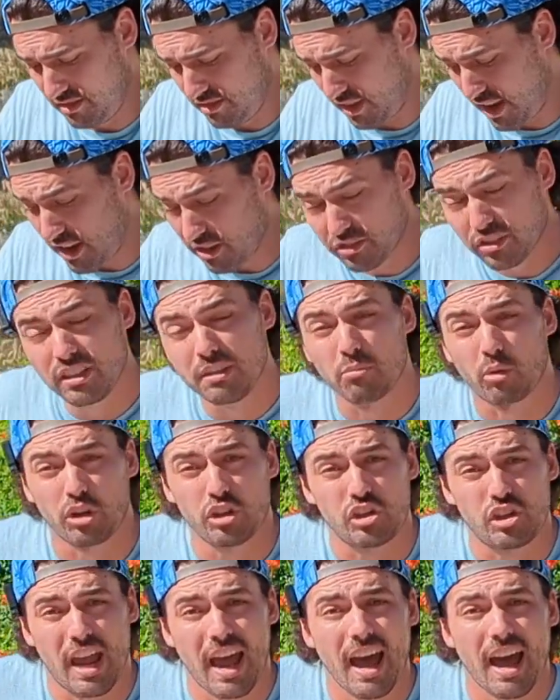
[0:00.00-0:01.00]
I also need more
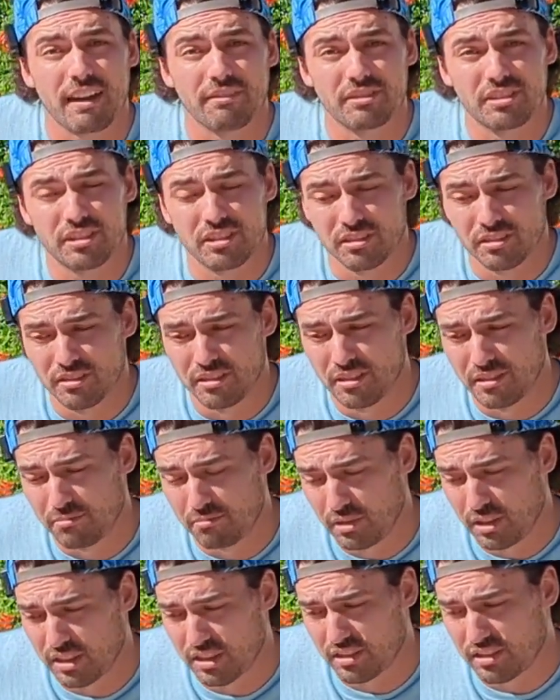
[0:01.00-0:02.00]
shafts,
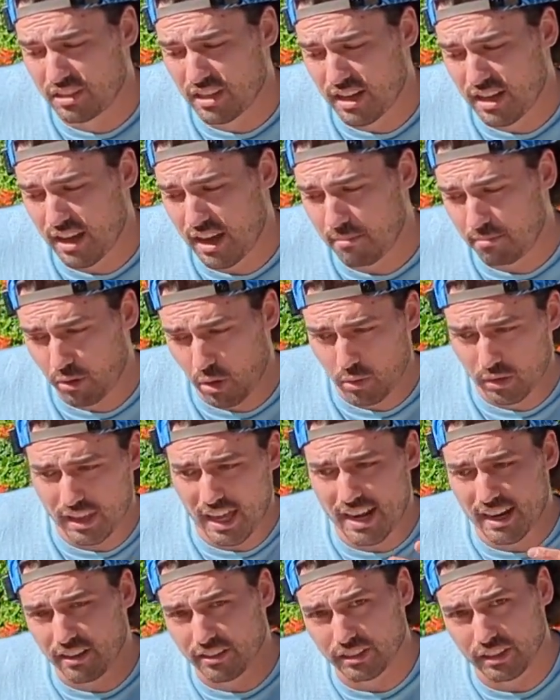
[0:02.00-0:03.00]
because I broke
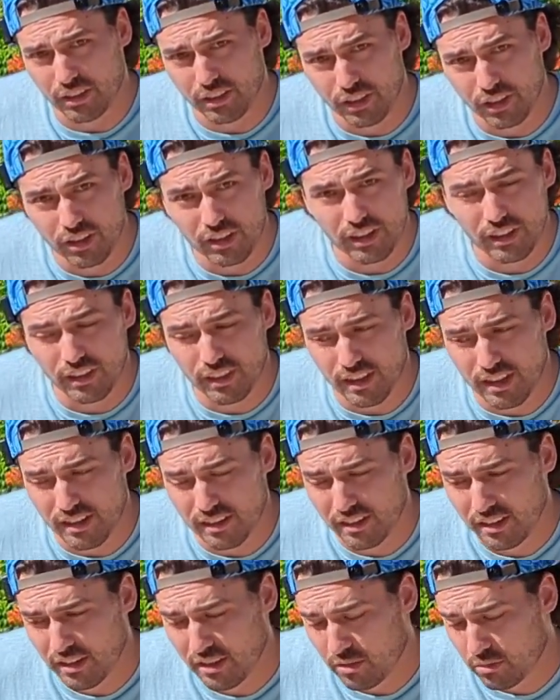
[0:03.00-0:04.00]
that LD30 that
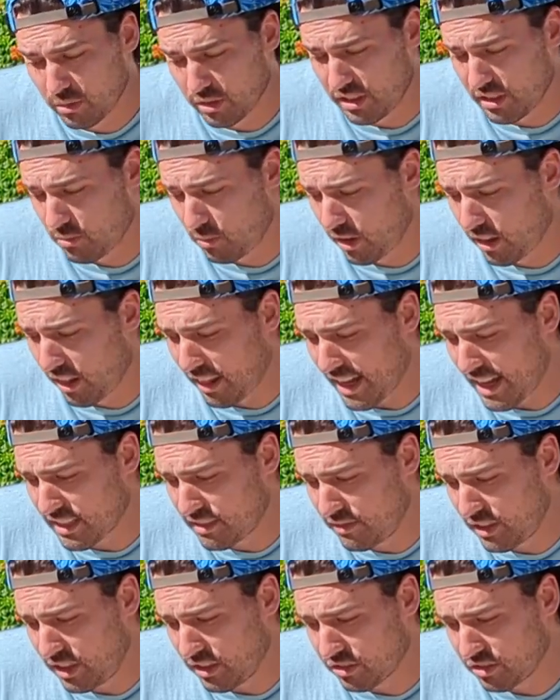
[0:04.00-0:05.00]
was in one of the last
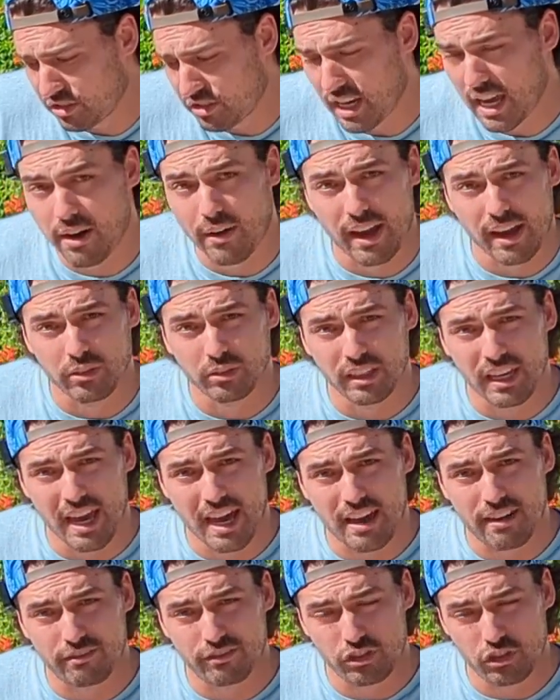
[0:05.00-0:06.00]
videos, so now I only
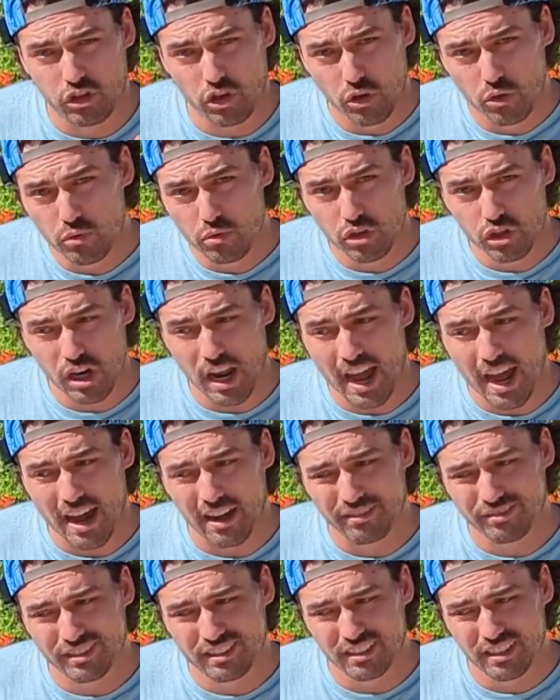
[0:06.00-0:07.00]
have 2
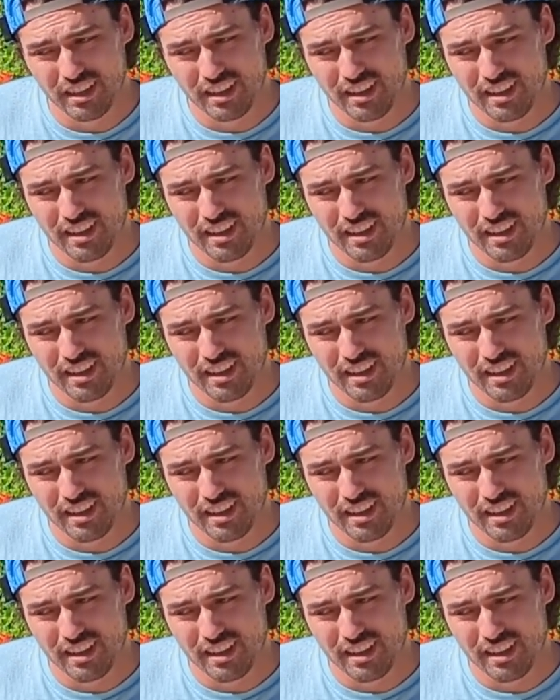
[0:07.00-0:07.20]
shafts